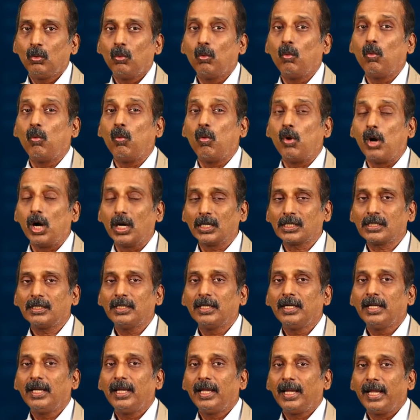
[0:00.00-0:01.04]
What
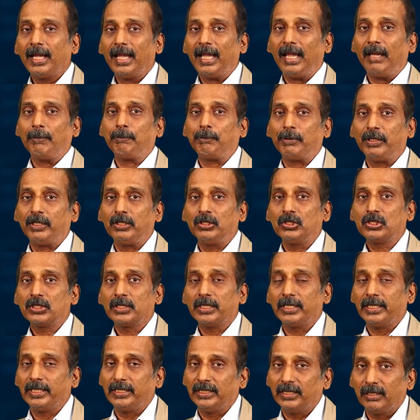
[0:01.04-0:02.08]
happens
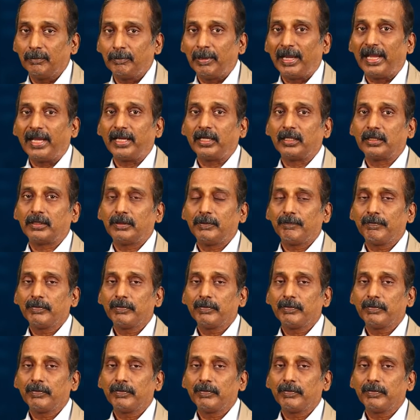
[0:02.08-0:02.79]
in a bank?